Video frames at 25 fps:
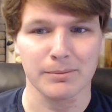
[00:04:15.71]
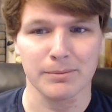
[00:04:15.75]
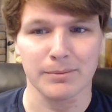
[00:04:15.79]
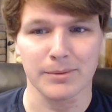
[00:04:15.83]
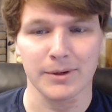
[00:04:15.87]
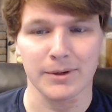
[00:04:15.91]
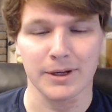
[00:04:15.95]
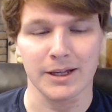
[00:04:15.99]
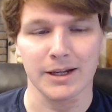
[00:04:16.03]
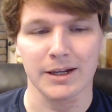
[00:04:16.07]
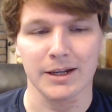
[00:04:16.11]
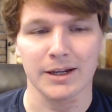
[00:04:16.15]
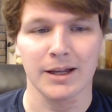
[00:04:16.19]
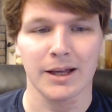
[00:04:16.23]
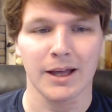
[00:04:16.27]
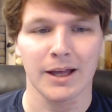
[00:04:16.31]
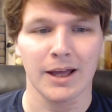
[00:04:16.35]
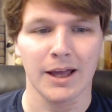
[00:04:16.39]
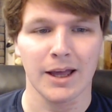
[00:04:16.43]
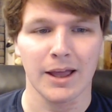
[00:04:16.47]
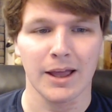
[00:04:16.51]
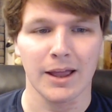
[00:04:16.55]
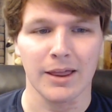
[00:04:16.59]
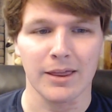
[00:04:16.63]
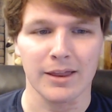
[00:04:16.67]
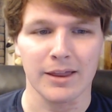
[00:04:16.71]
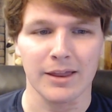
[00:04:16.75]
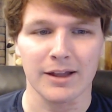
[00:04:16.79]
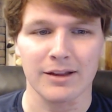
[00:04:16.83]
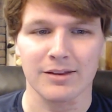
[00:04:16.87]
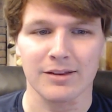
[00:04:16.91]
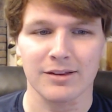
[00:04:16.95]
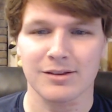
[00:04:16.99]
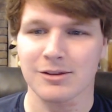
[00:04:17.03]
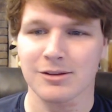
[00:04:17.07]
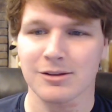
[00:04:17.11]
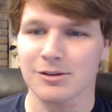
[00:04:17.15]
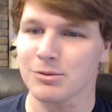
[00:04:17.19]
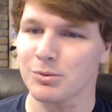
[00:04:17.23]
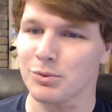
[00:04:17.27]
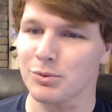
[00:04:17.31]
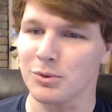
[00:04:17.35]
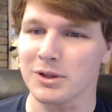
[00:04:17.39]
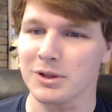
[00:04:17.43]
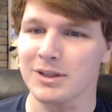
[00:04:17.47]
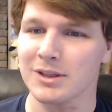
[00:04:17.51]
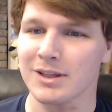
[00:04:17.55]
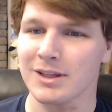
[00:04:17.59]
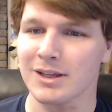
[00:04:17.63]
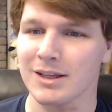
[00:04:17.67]
But that's
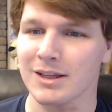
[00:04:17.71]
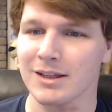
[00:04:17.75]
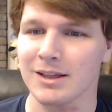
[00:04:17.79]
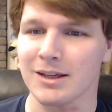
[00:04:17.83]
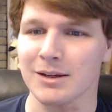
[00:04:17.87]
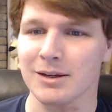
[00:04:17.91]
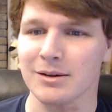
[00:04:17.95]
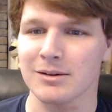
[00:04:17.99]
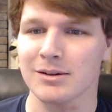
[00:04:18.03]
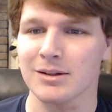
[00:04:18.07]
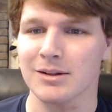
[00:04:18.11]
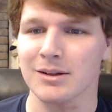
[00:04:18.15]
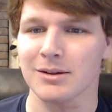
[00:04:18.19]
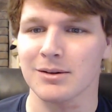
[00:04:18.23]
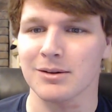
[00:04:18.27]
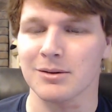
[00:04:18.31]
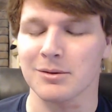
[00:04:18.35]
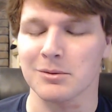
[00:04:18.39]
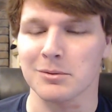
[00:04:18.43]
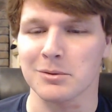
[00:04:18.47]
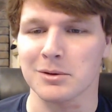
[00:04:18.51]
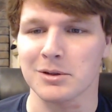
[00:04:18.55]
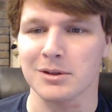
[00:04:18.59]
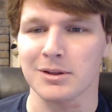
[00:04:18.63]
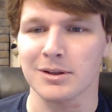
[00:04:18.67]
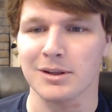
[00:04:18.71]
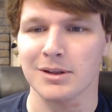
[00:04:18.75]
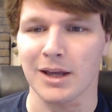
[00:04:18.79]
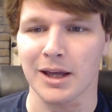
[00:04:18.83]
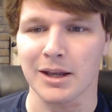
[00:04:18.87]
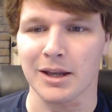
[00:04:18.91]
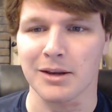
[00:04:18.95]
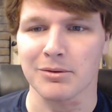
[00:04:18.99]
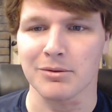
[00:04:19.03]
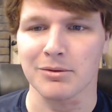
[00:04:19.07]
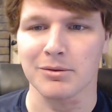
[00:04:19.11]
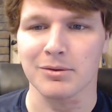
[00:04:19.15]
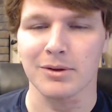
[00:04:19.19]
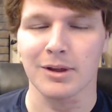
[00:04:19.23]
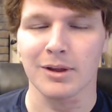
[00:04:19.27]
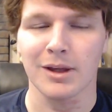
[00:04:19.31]
one thing that would kind of,